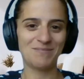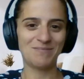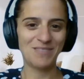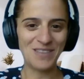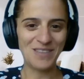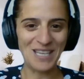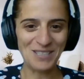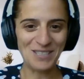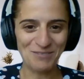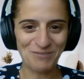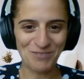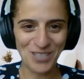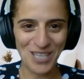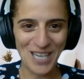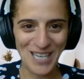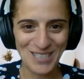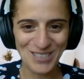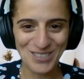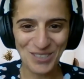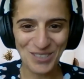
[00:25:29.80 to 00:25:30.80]
thank you for
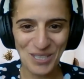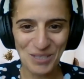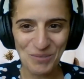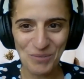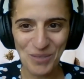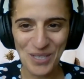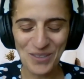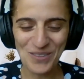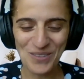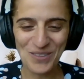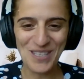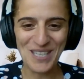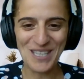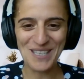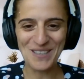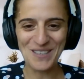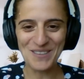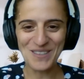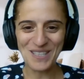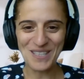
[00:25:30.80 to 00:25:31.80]
answering with
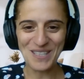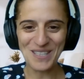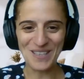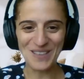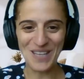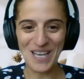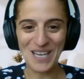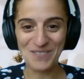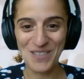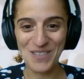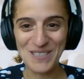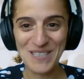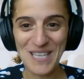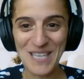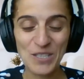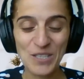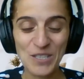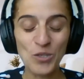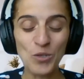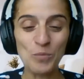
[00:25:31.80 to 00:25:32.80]
a lot of the
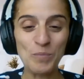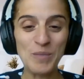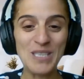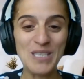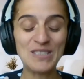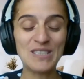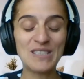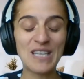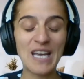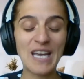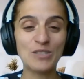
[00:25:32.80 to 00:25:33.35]
technical pieces.